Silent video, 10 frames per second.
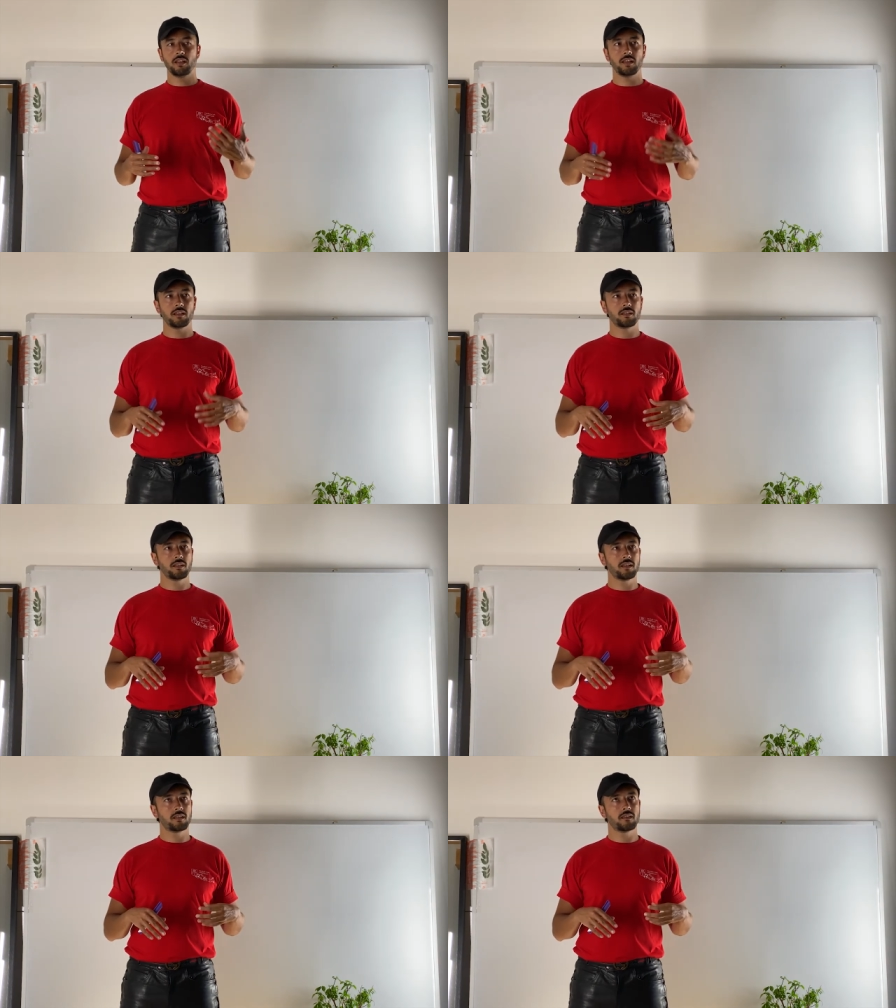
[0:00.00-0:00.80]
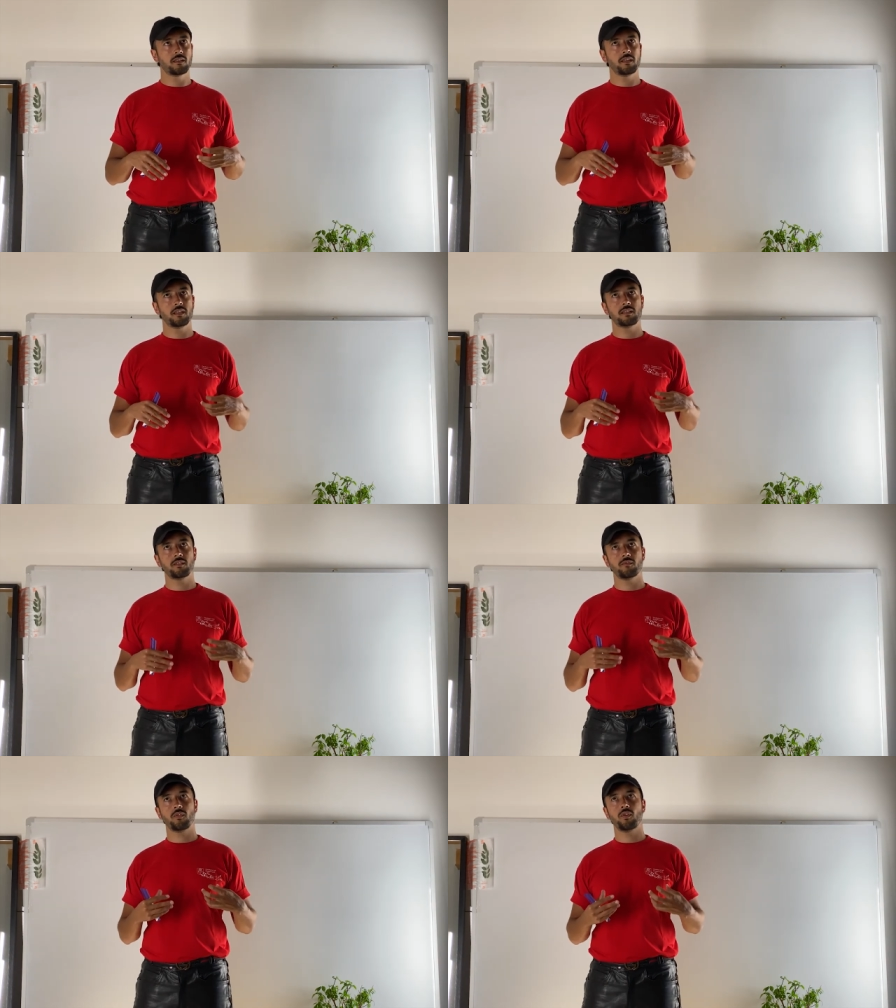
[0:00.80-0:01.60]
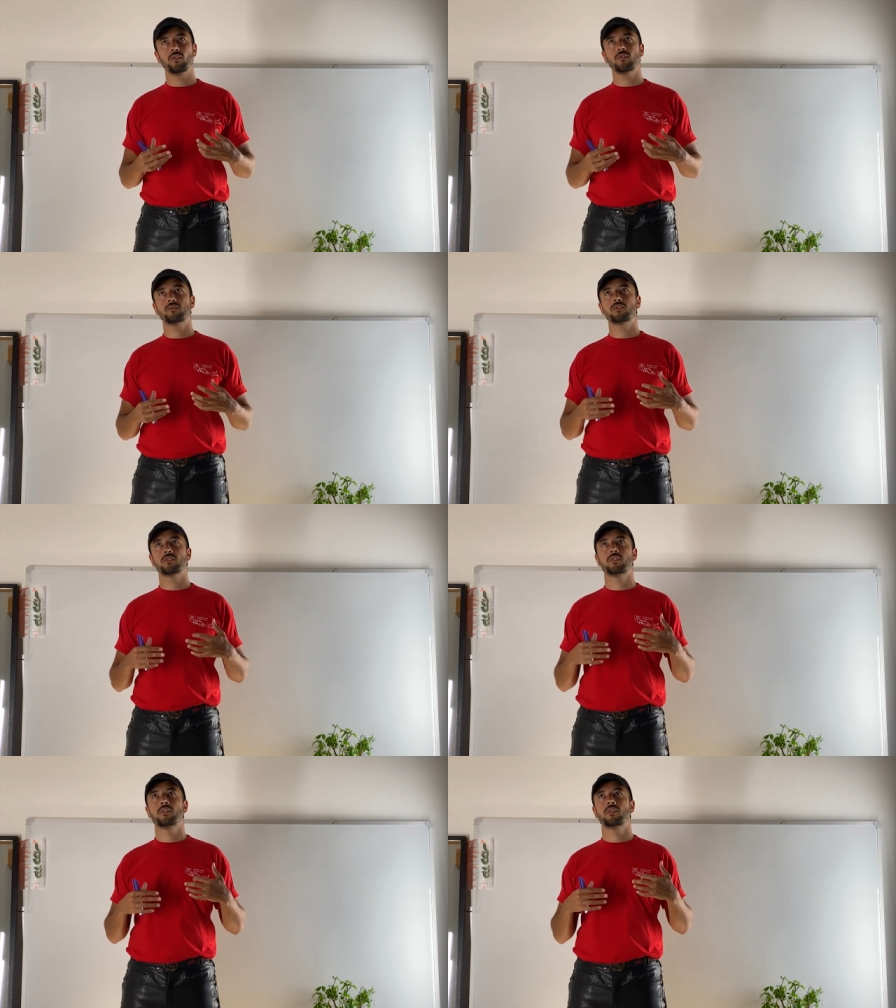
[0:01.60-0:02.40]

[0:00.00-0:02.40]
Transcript: It, it, it involves